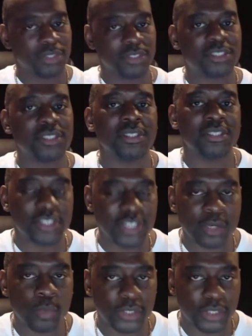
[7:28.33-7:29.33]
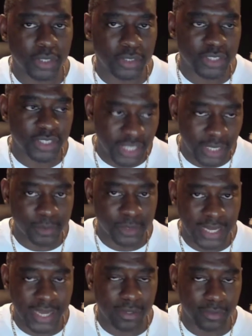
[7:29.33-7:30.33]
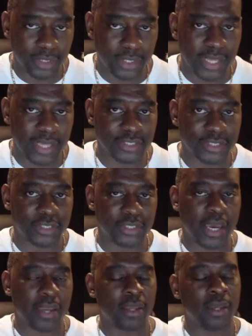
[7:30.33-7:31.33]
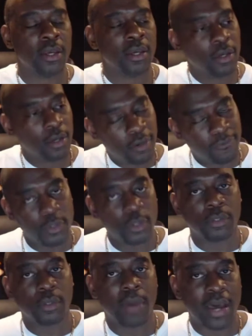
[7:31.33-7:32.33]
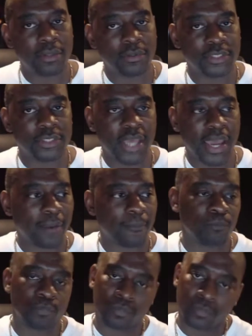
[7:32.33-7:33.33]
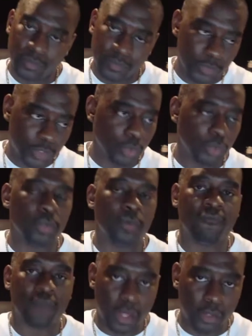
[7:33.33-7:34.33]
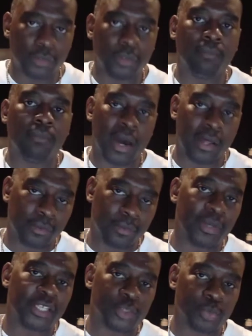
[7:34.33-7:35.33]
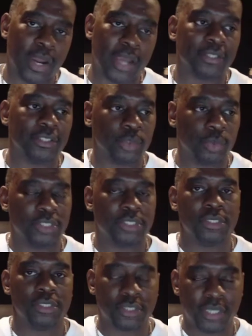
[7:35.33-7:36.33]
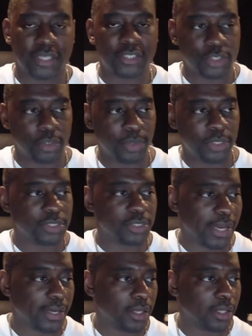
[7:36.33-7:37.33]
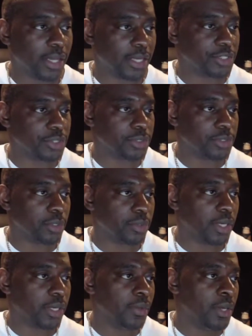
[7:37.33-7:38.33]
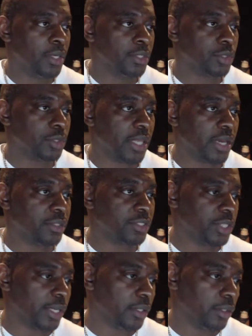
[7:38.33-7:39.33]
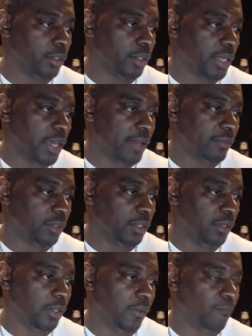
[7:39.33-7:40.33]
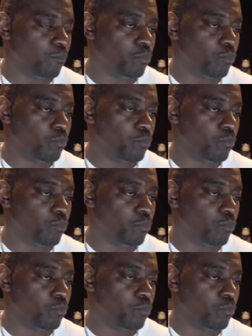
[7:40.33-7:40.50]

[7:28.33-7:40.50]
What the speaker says: stick with the sub site on the classic stack. If you're on the modern stack, do follow the modern best practice, which is site should be site collections. Okay, so now let's take a look at the